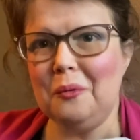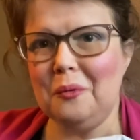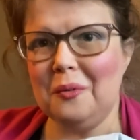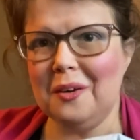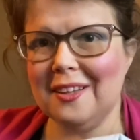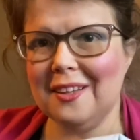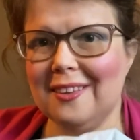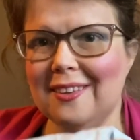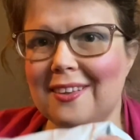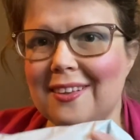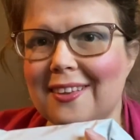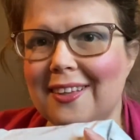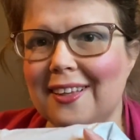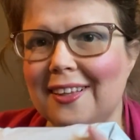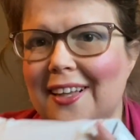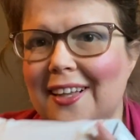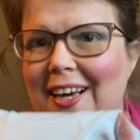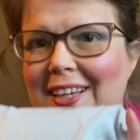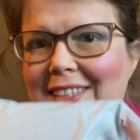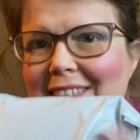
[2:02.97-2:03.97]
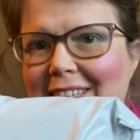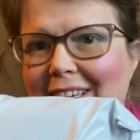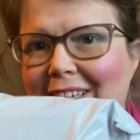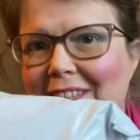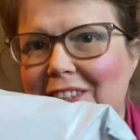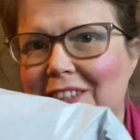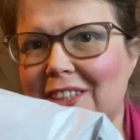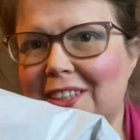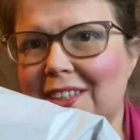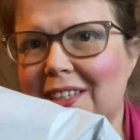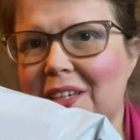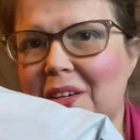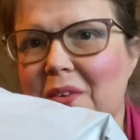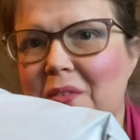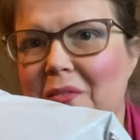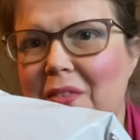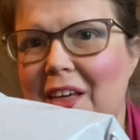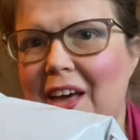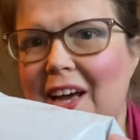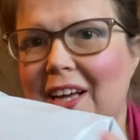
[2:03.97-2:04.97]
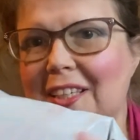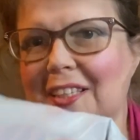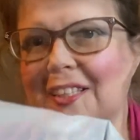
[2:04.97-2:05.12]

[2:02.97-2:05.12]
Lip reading: with the last section of that.